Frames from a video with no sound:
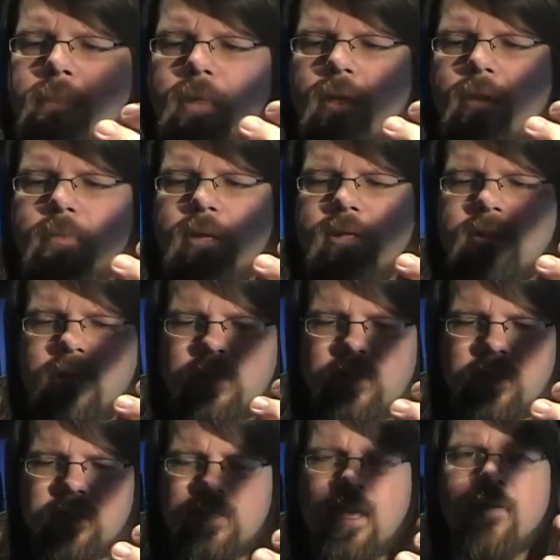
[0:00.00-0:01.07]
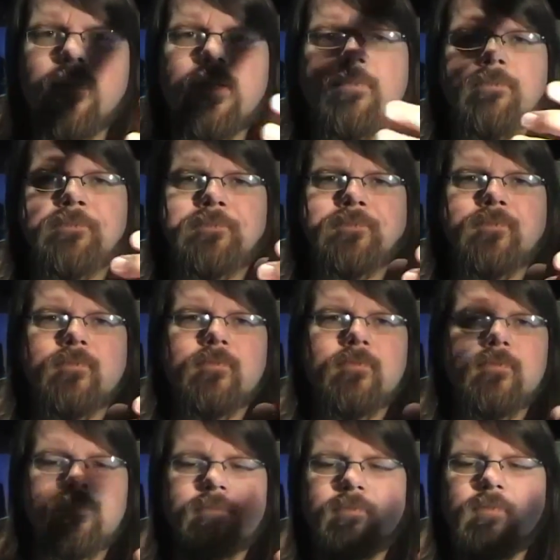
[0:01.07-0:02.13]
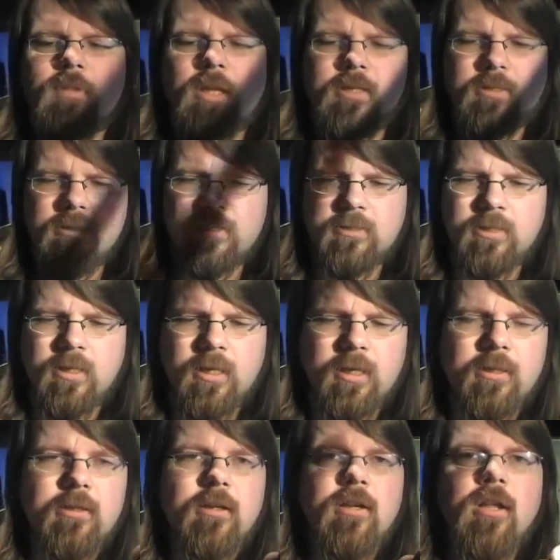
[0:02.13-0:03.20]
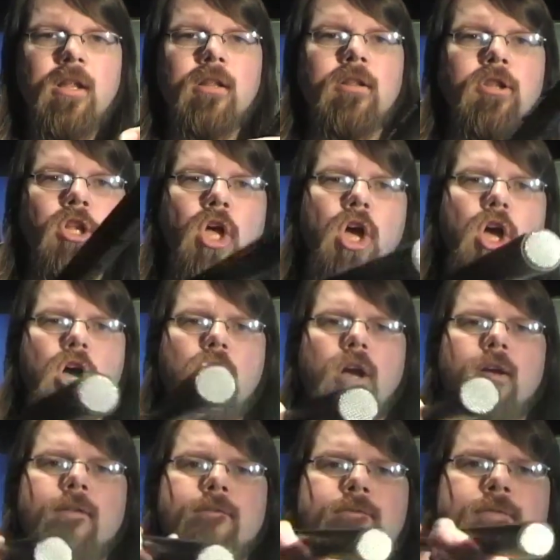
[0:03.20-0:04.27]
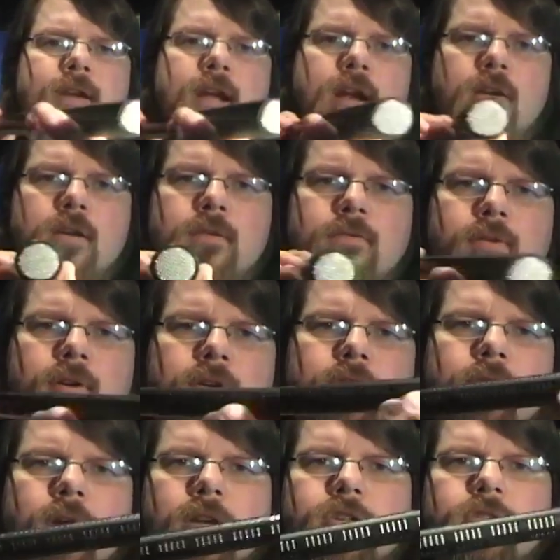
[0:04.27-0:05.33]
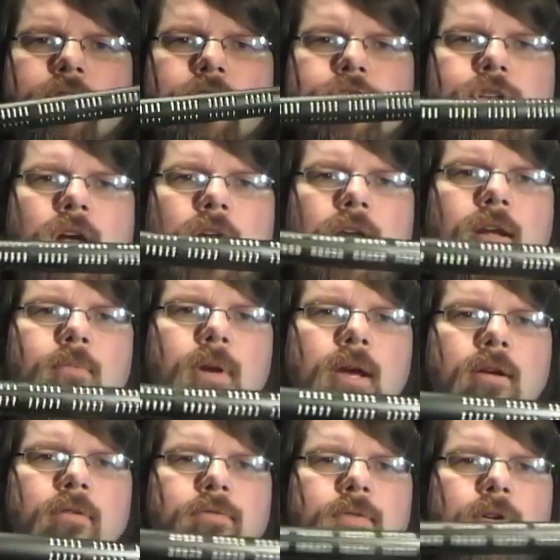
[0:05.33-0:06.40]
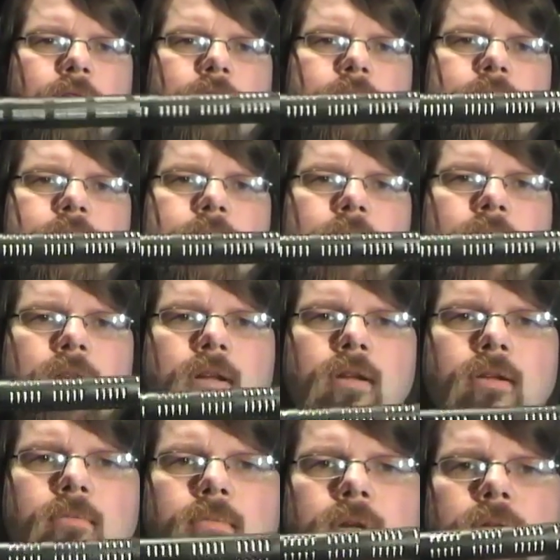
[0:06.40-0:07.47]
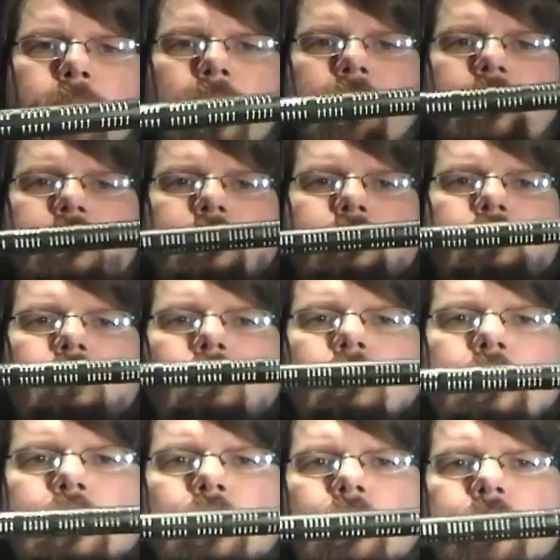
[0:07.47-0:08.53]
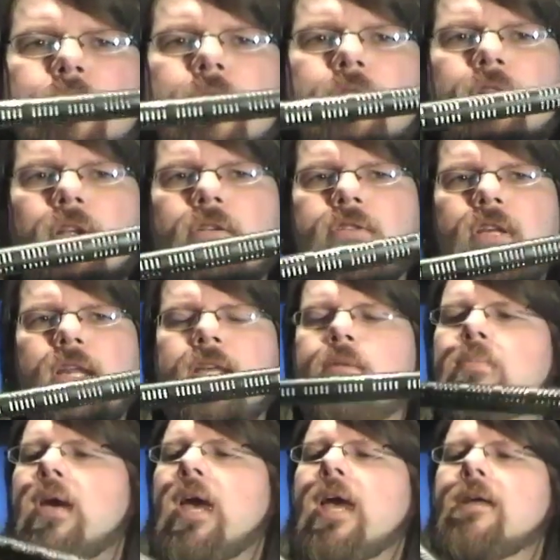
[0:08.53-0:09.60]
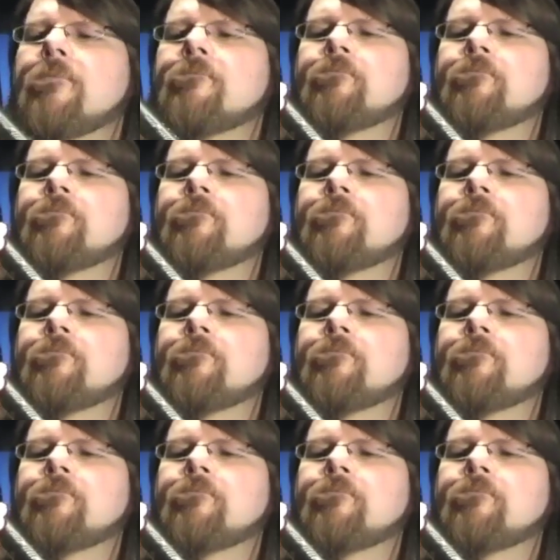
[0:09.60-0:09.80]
ME67. This is a long, very directional shotgun microphone. About $200 or $300 on eBay.